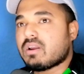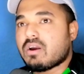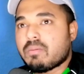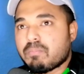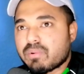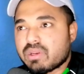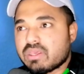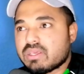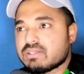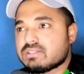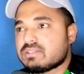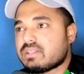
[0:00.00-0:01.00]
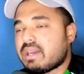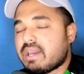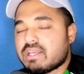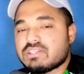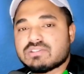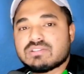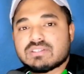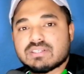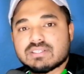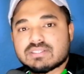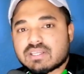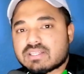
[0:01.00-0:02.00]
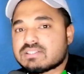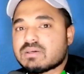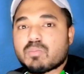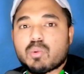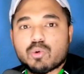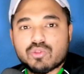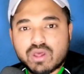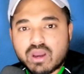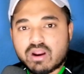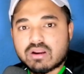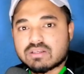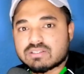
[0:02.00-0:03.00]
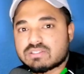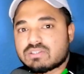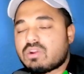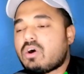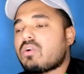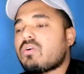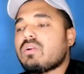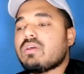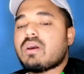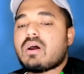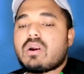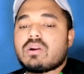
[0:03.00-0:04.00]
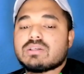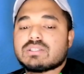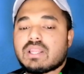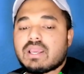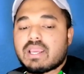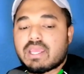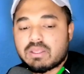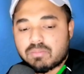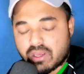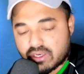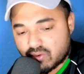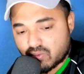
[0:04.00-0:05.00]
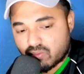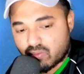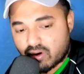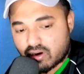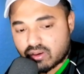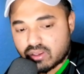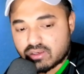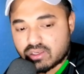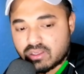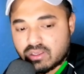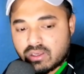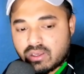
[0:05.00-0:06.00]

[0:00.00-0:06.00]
the companies, the agencies that support the artists, not only artists, like anybody who work in